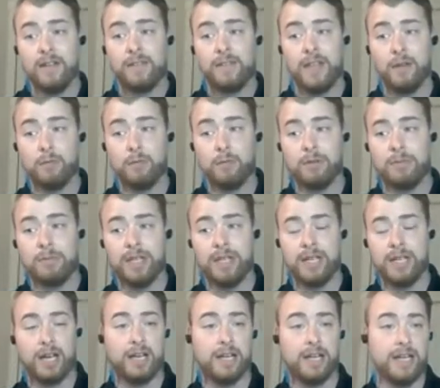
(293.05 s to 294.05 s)
they would be
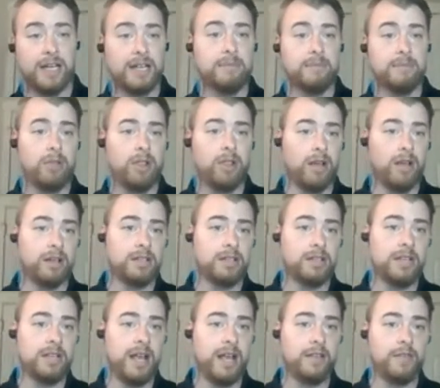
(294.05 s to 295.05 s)
cutting in
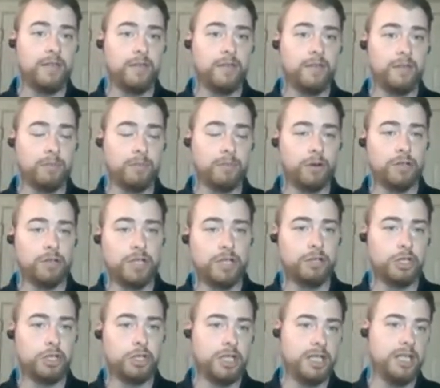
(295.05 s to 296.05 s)
plugs, and the
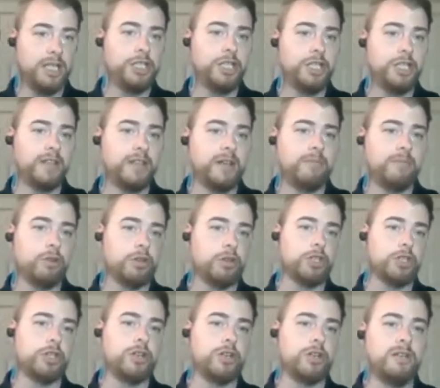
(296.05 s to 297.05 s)
person teaching them, their
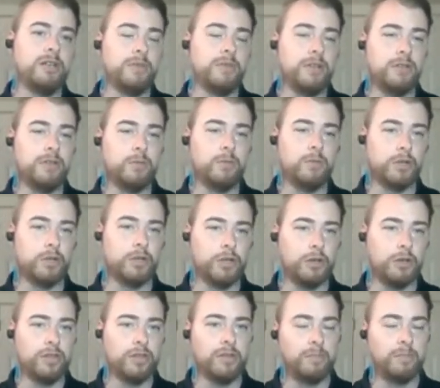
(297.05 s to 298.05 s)
journeyman, would
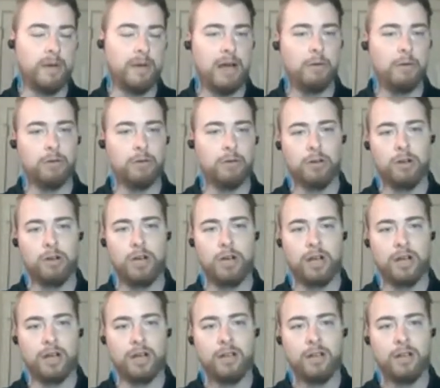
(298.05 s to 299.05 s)
turn the power on